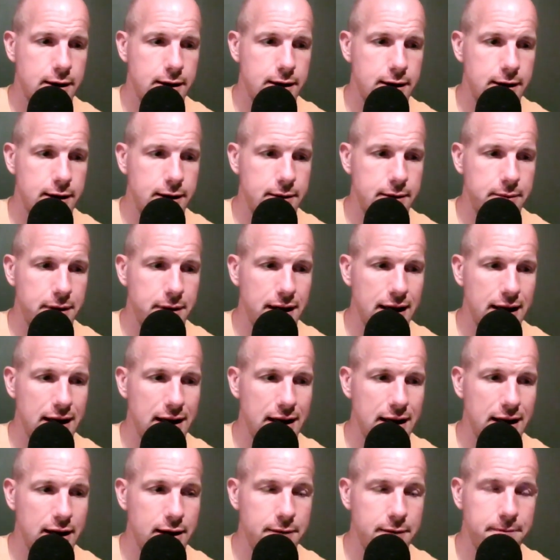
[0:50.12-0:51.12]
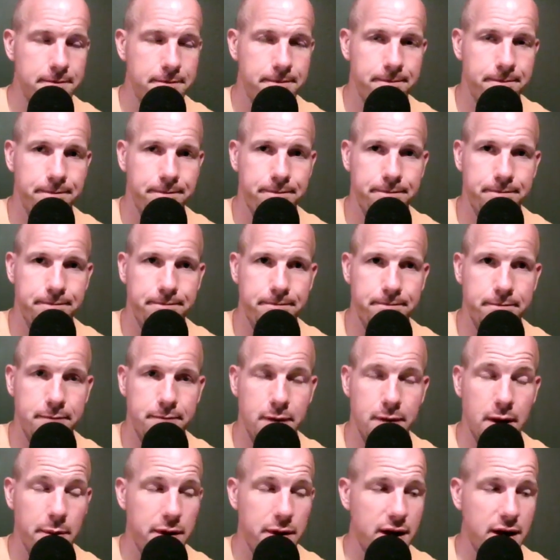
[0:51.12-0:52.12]
any,
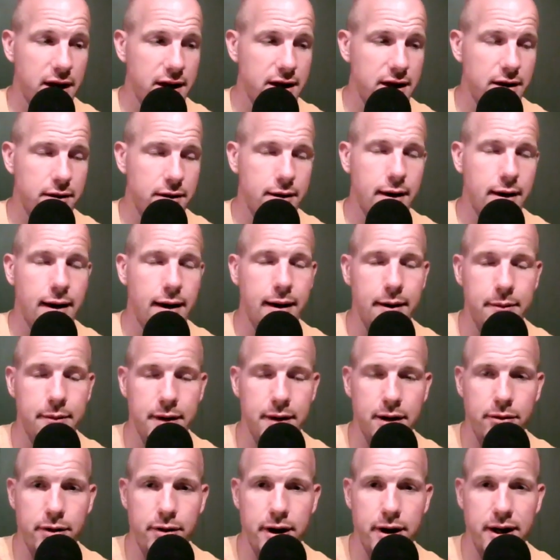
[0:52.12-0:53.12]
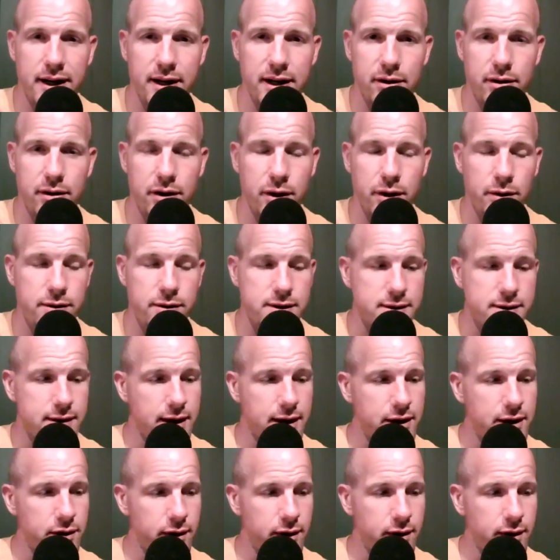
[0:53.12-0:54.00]
I'm not writing down notes.